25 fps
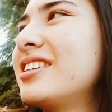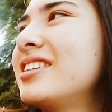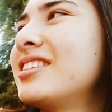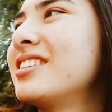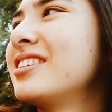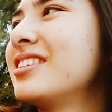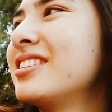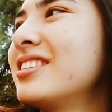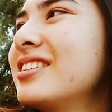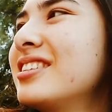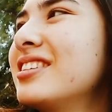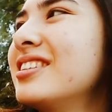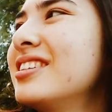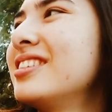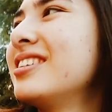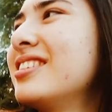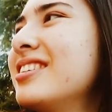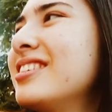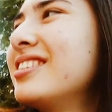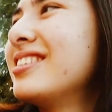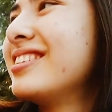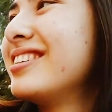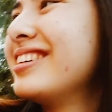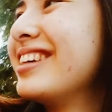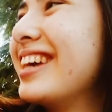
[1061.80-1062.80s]
It's great.
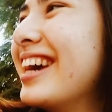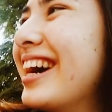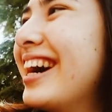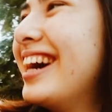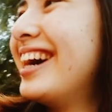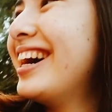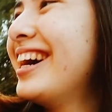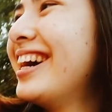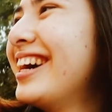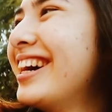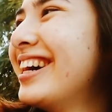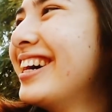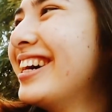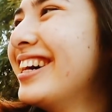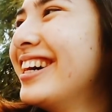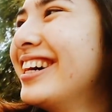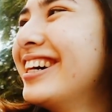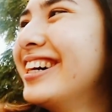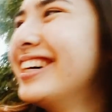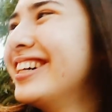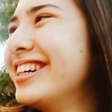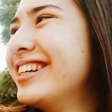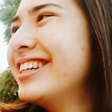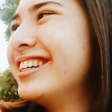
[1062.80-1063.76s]
I feel yeah? Great. Yeah, yeah.